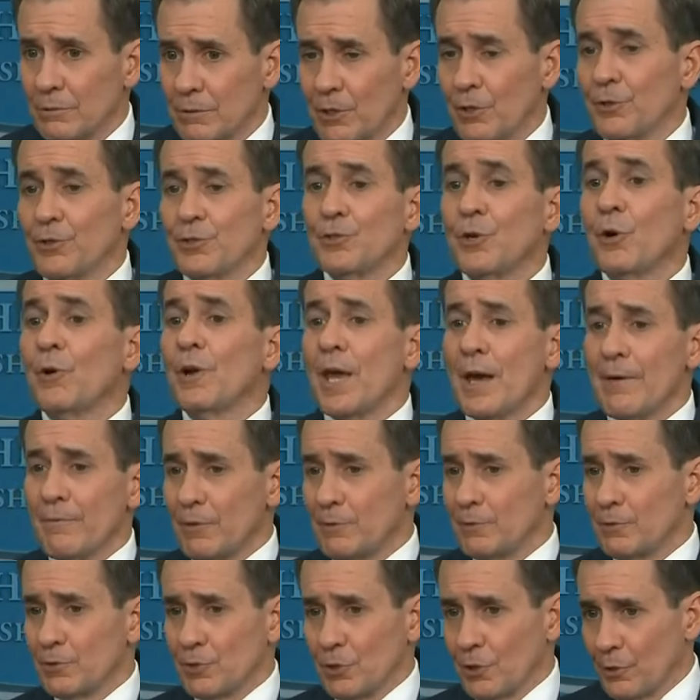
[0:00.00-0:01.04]
you know, you don't have
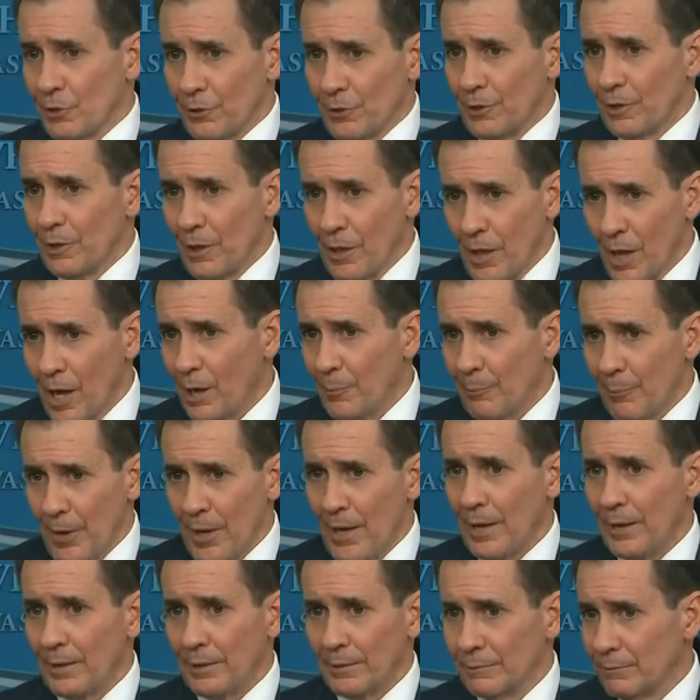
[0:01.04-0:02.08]
it secured in a locked
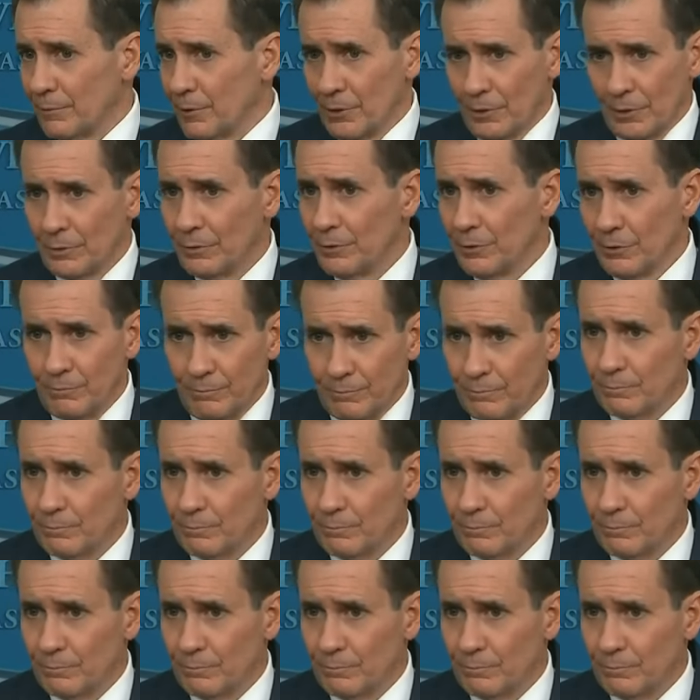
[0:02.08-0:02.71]
bag, or, you know,